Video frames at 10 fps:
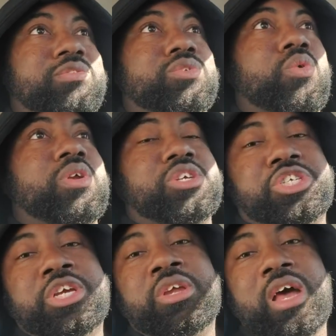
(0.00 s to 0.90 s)
from doing this
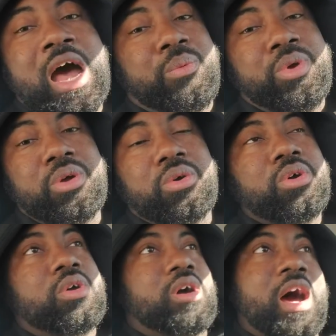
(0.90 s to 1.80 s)
shit, I will.
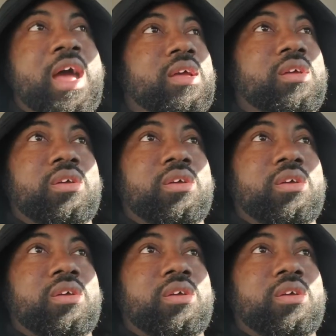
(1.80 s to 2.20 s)
Alright?